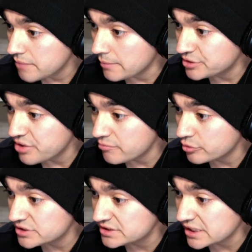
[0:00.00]
Maybe she'll have
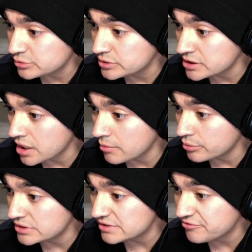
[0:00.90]
more success with the
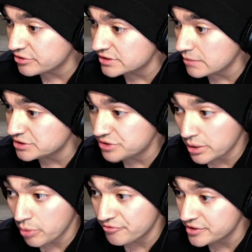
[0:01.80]
double. It's the first time she
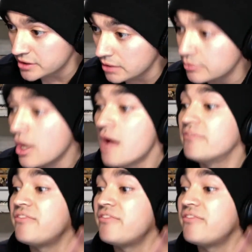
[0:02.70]
tried going for the double.